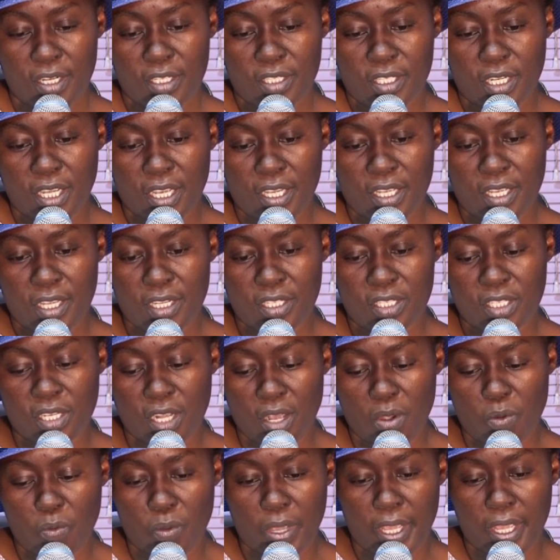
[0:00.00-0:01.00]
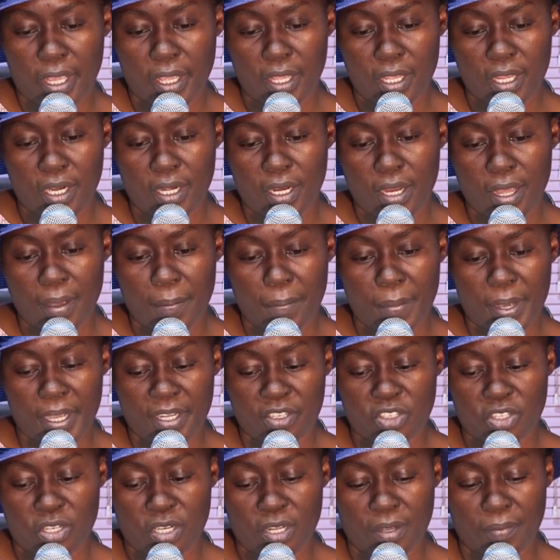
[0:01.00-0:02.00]
take it away in the
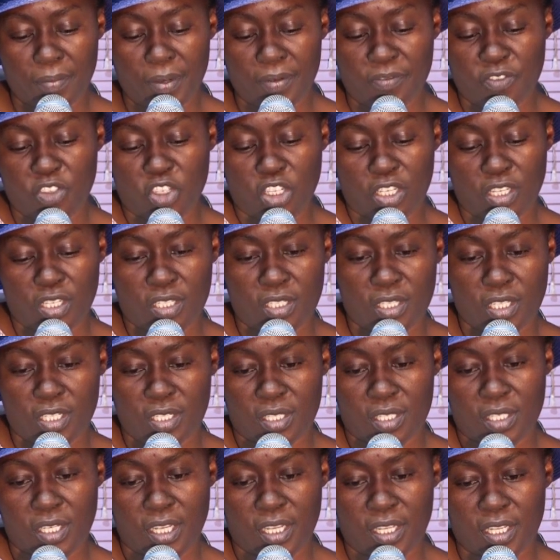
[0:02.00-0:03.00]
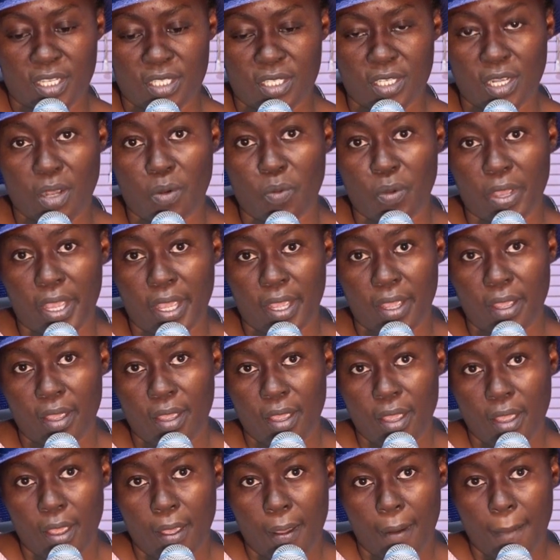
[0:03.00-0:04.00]
mighty name of Jesus. Take it away
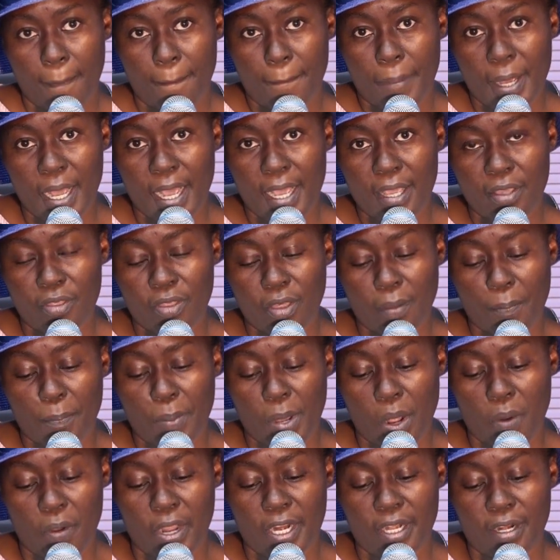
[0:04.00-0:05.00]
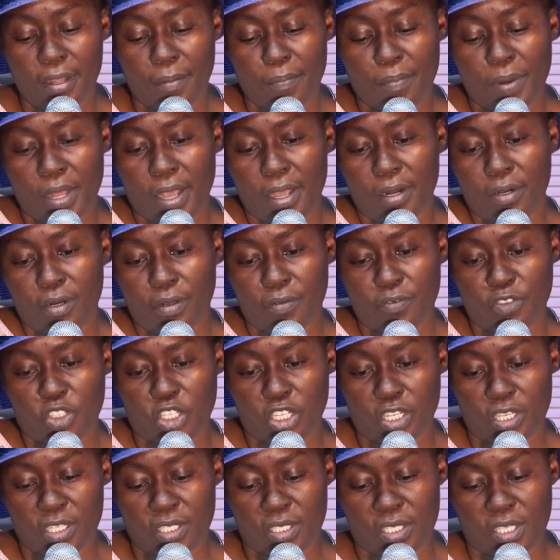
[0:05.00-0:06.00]
by the power and the blood of
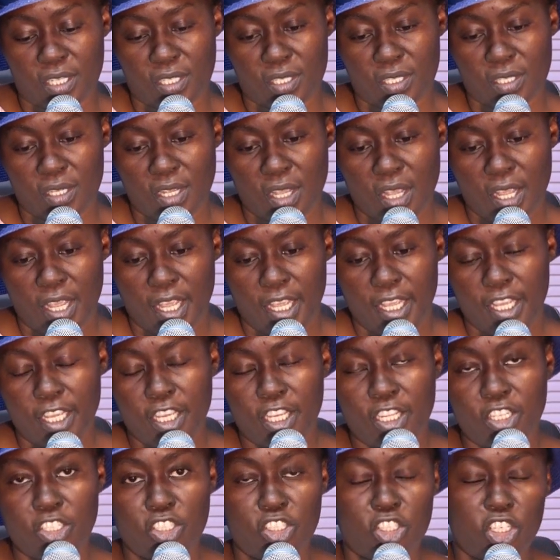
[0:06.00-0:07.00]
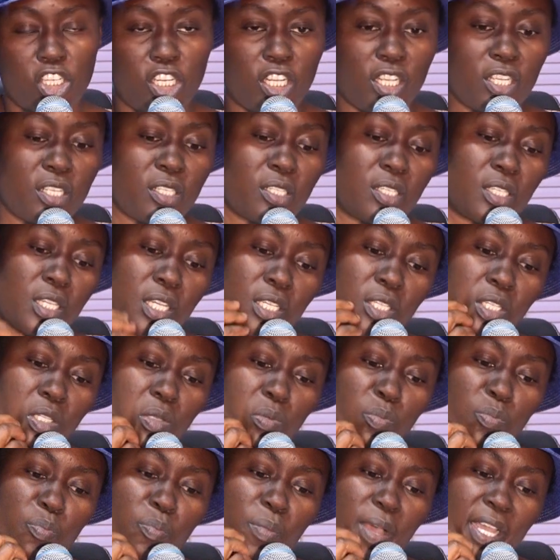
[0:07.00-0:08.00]
Jesus. In
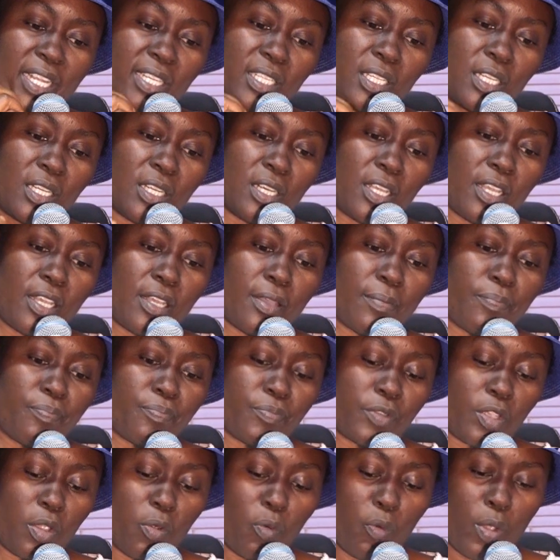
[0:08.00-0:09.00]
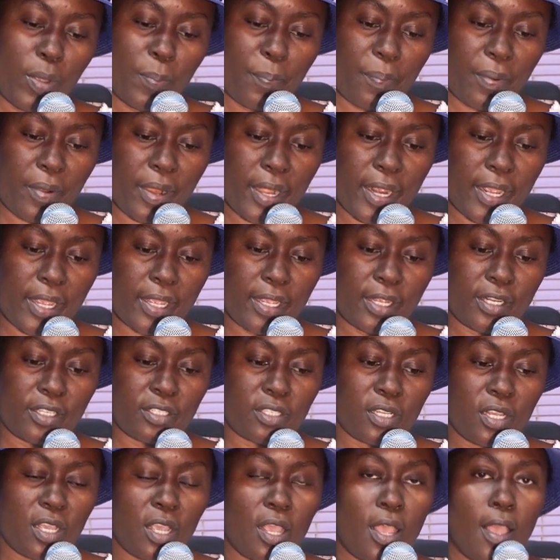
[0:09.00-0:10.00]
Jesus' mighty name, we
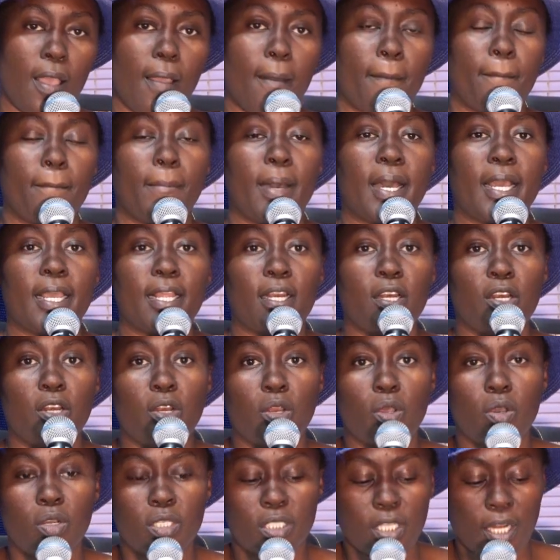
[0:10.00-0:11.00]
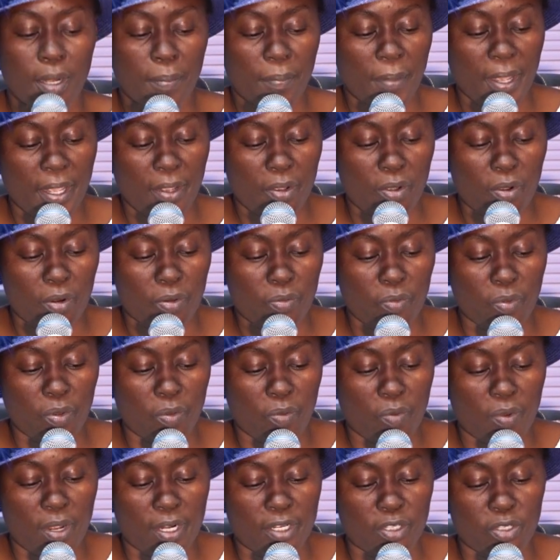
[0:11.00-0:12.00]
prayed. My Lord and my God, we
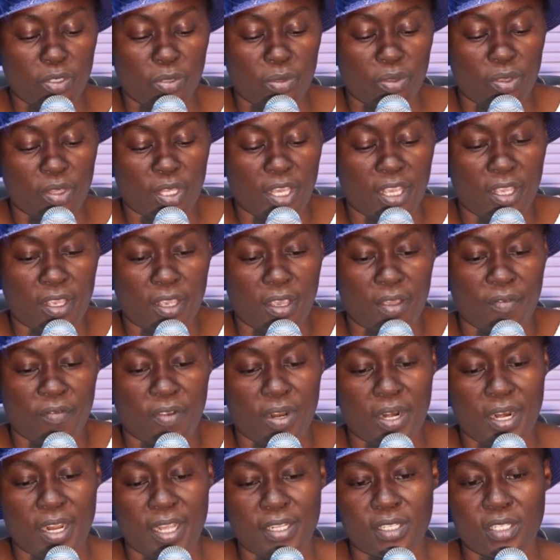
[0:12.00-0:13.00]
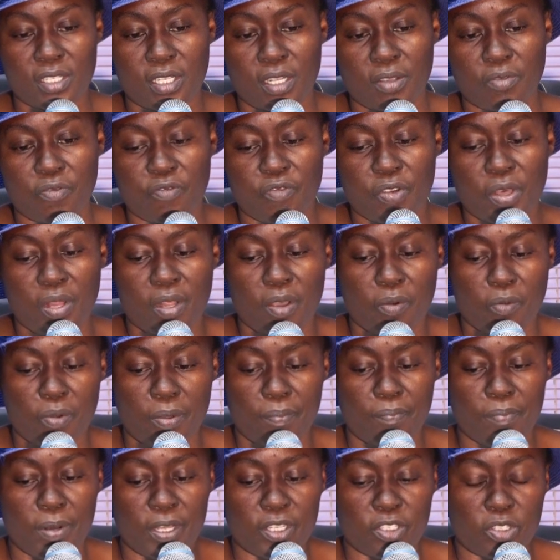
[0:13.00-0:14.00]
want to thank you, everlasting Father.
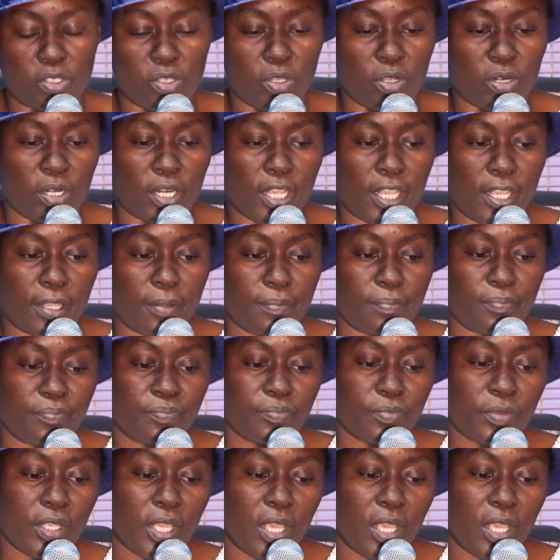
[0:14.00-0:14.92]
We bless your name.